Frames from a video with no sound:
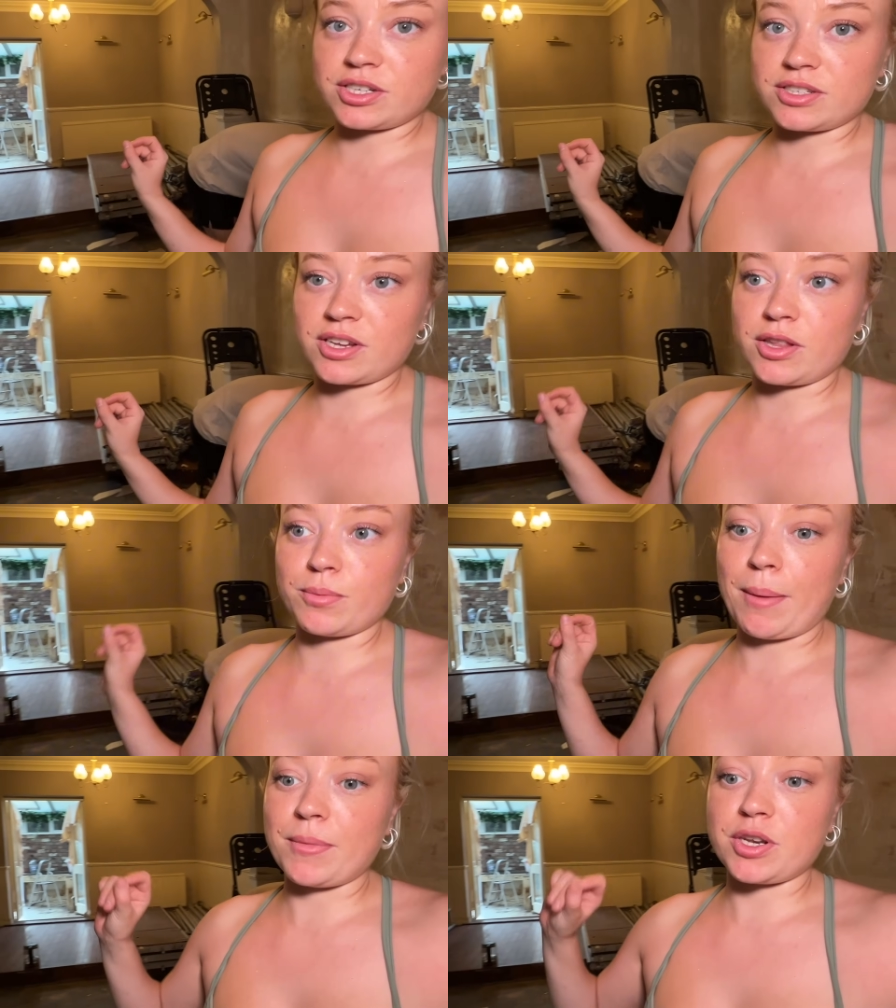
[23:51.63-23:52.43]
so that
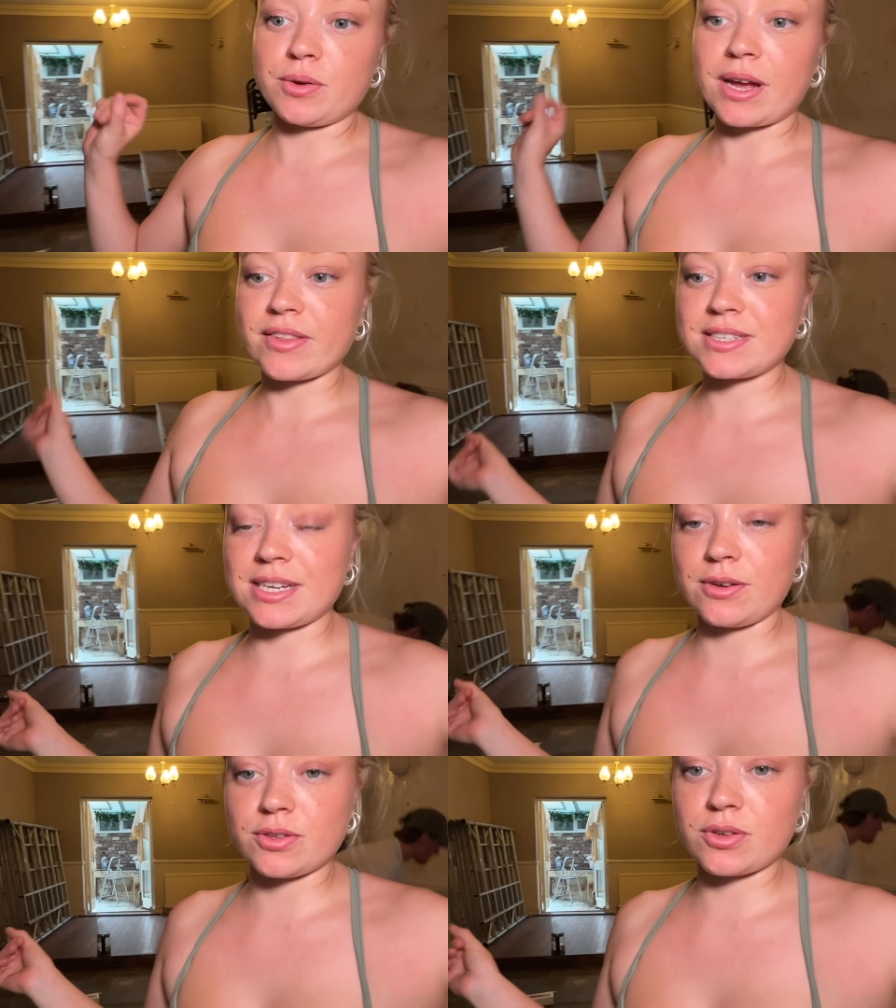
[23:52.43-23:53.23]
when we do get the
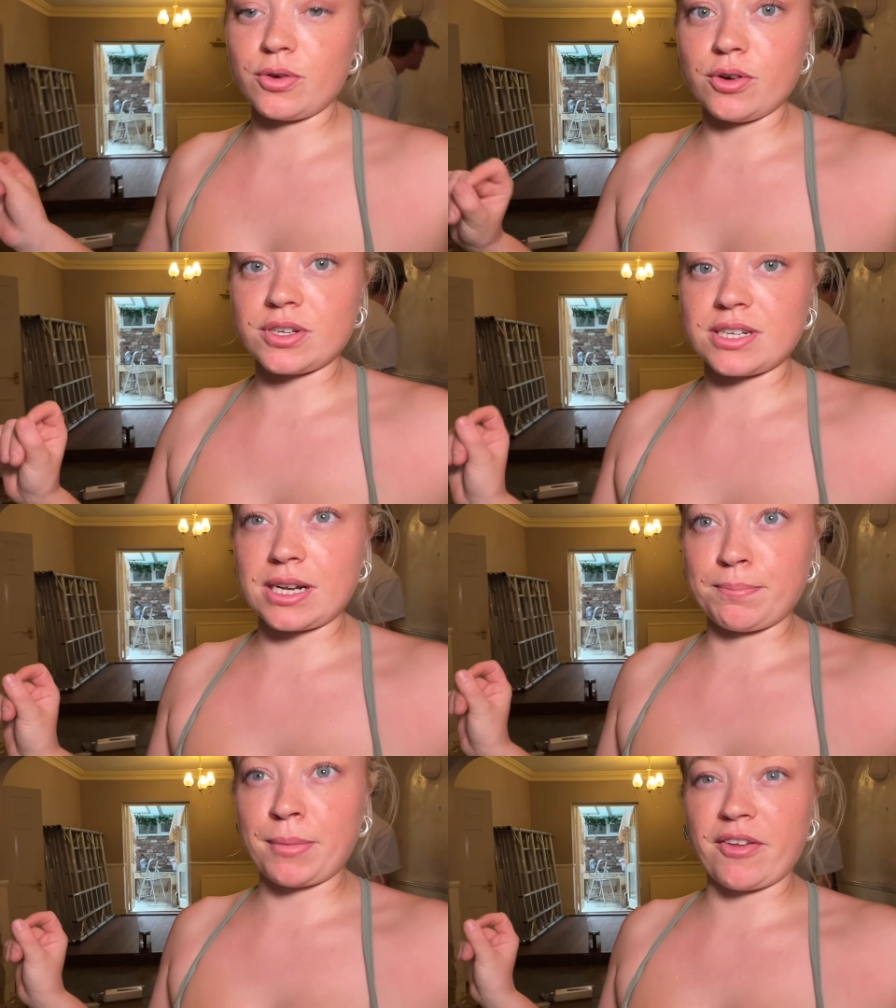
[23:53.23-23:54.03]
steels ordered,
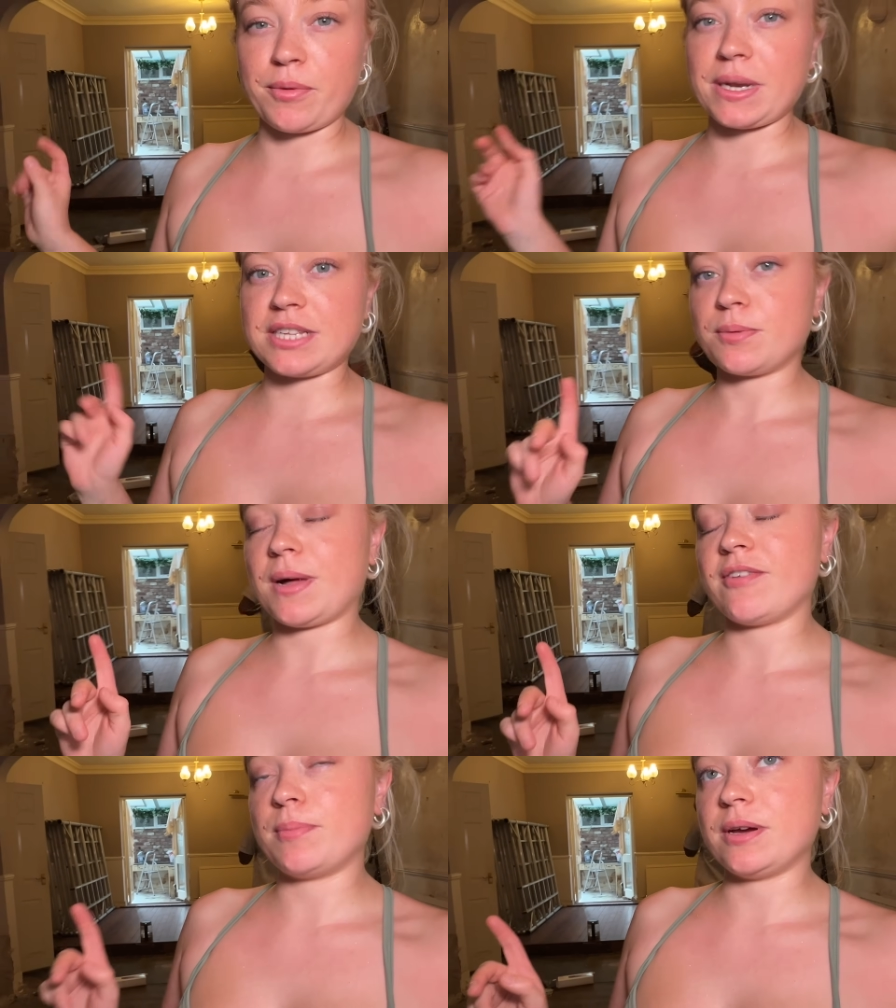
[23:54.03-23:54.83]
and I think we need to apply
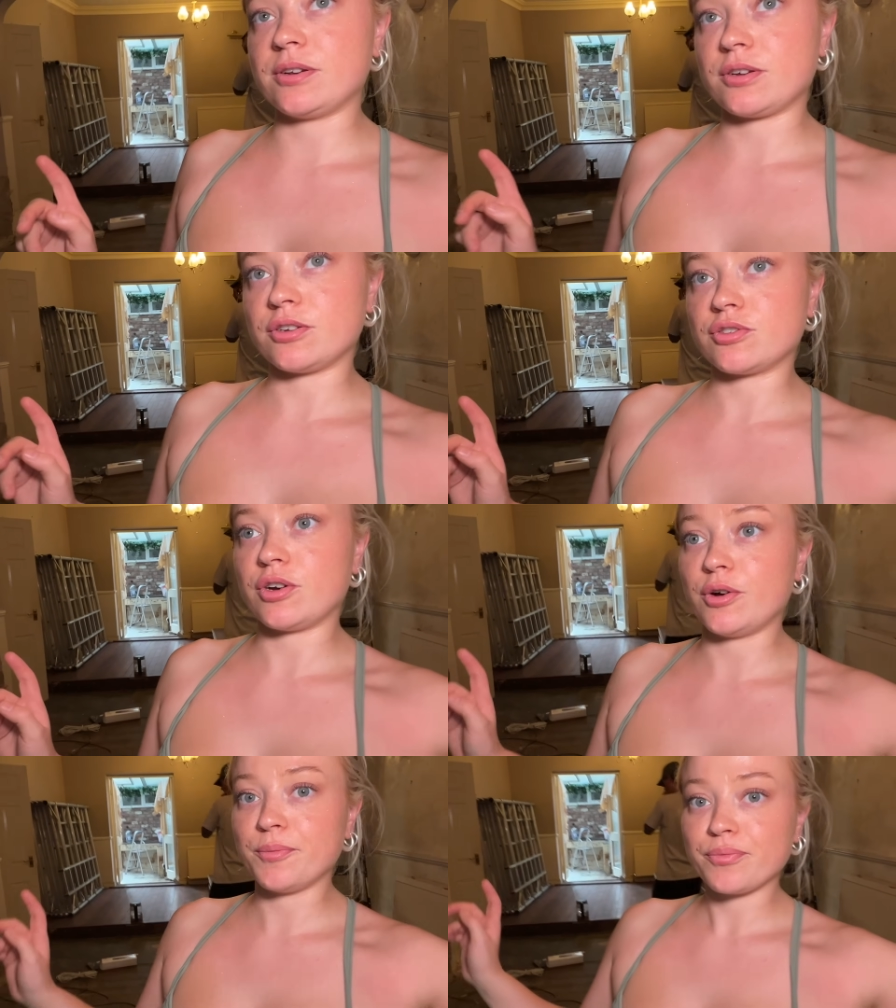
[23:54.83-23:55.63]
for building
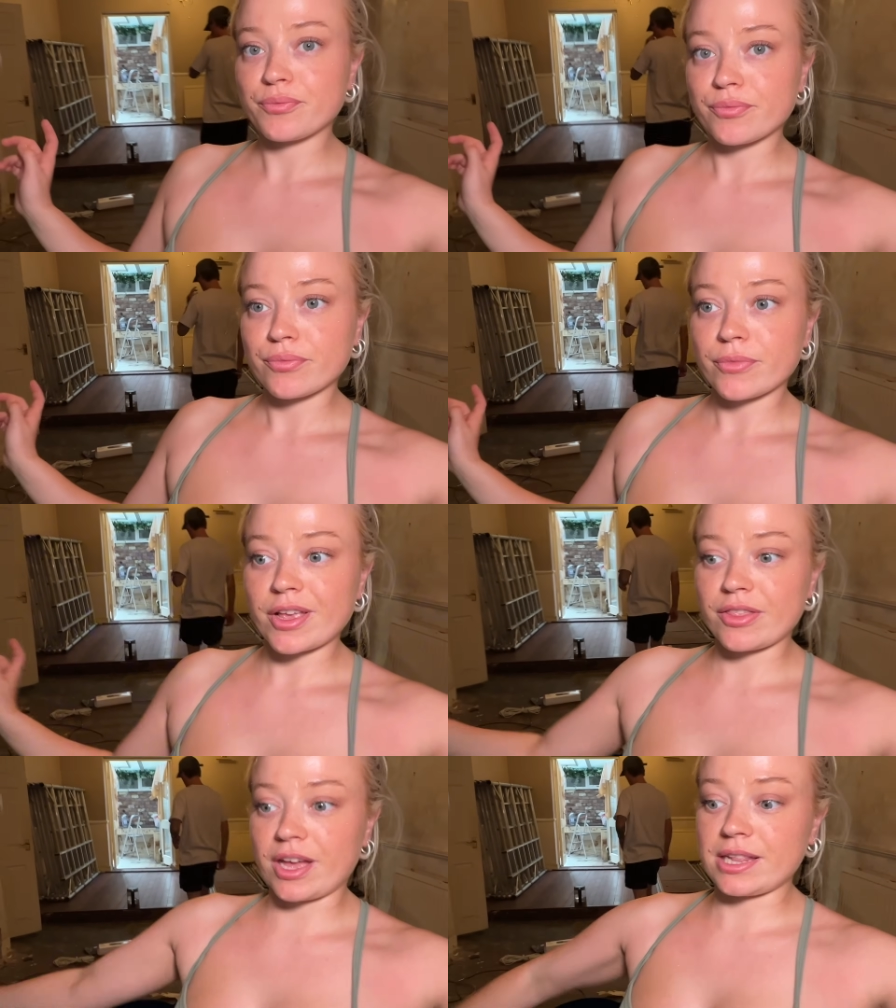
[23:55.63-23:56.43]
control,
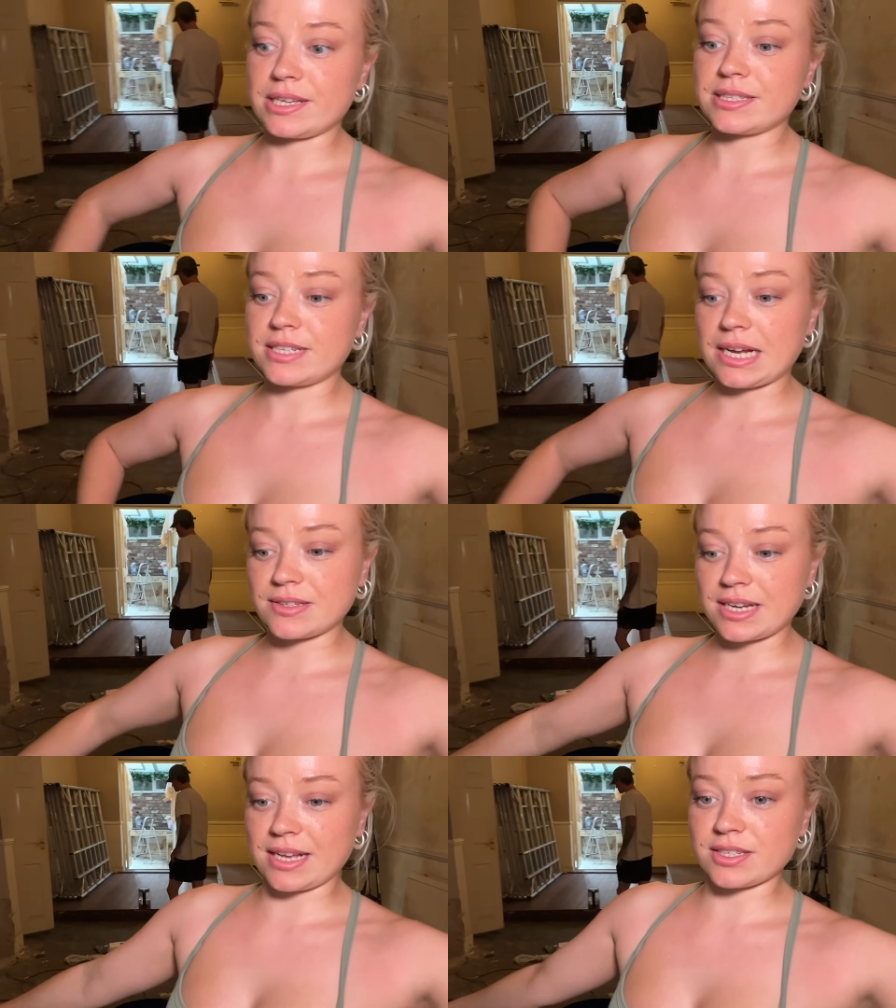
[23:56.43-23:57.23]
that at least the
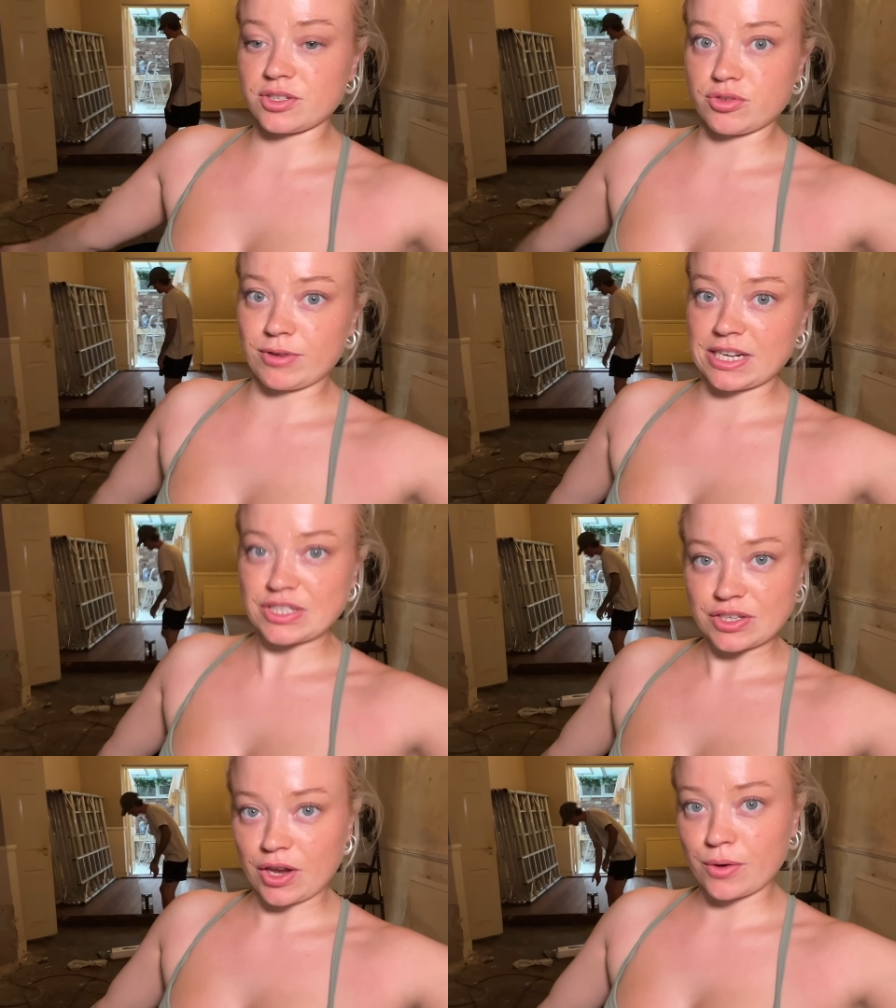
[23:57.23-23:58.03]
downstairs is just ready to
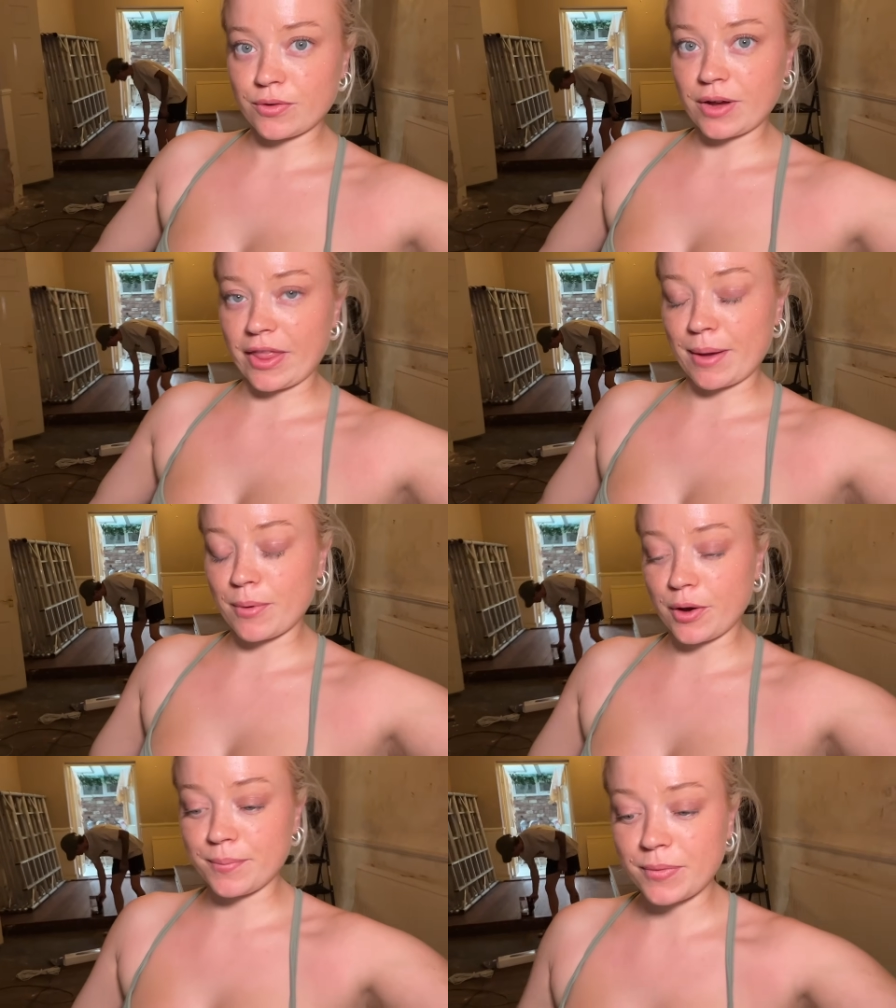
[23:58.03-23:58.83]
go at that
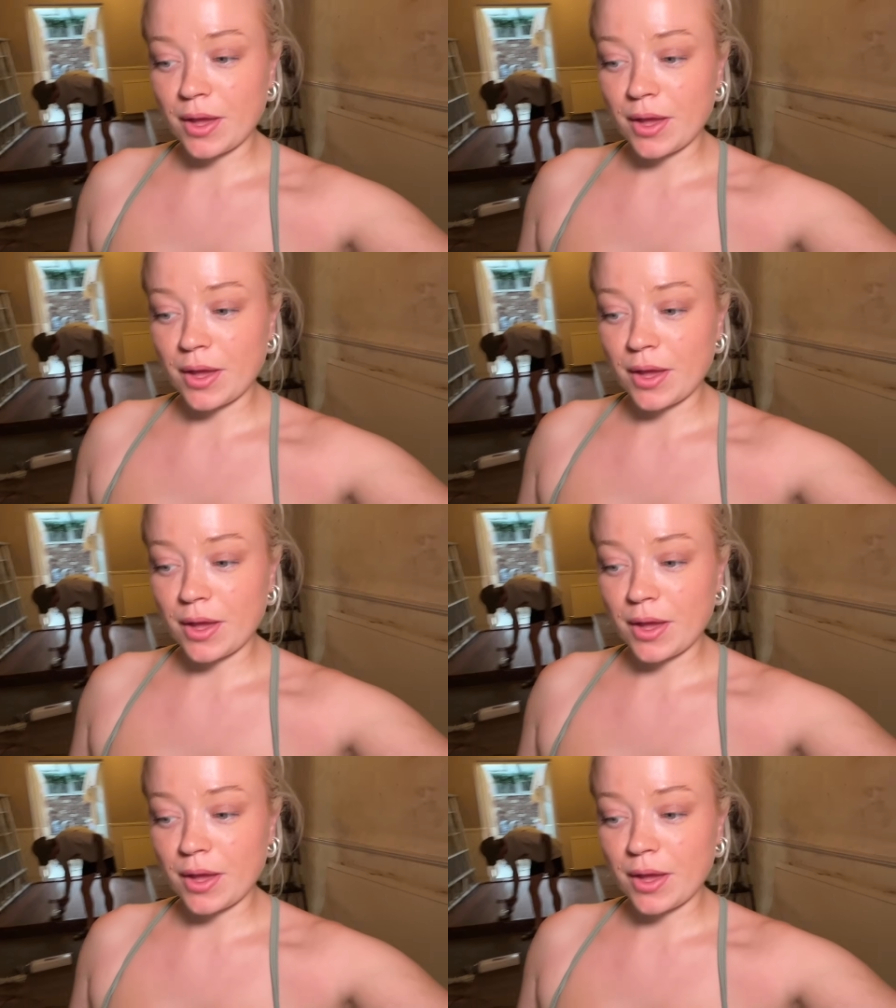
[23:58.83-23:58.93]
point.